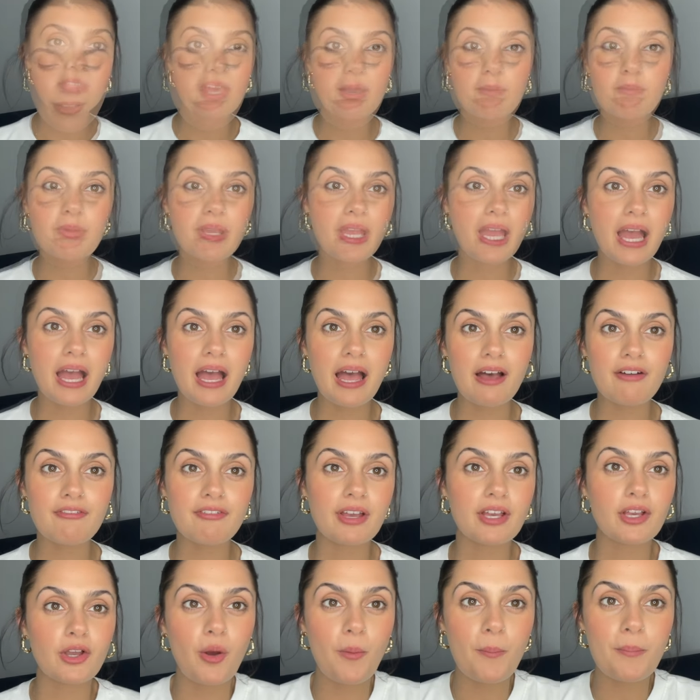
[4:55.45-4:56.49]
Then we have
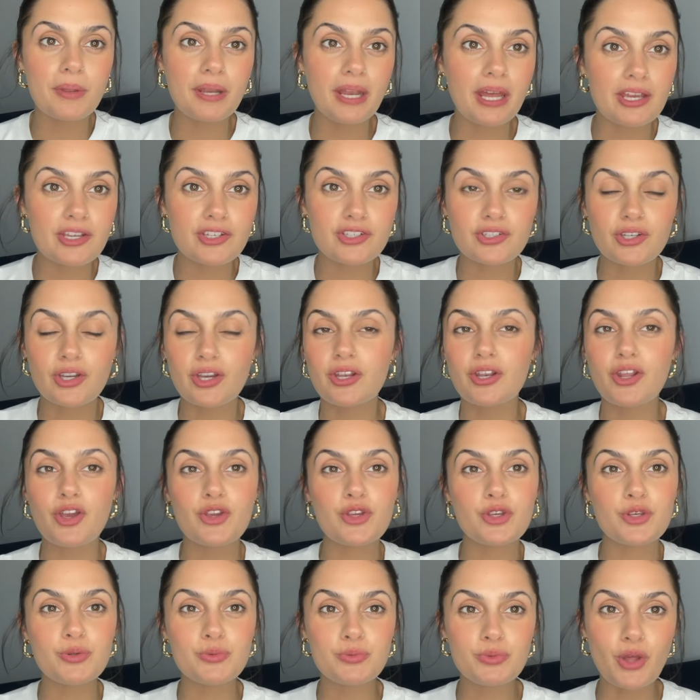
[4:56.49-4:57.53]
a combination
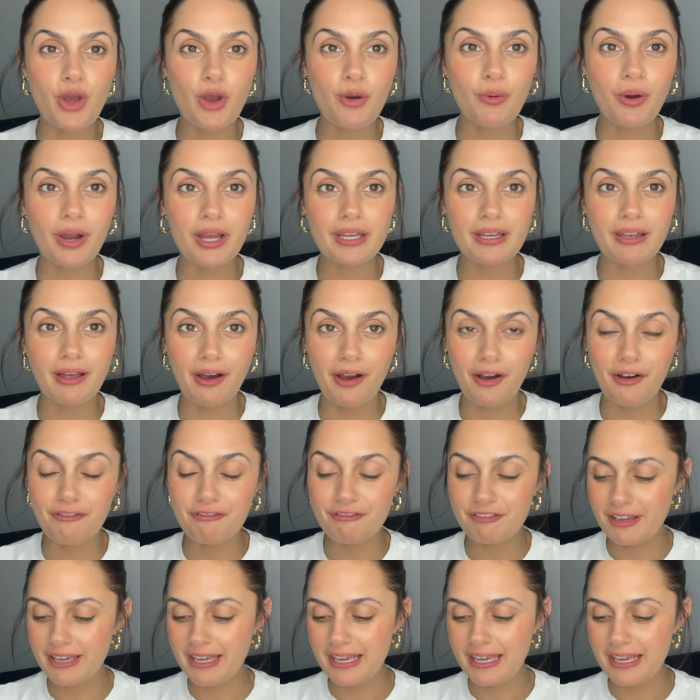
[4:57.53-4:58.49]
you know I love,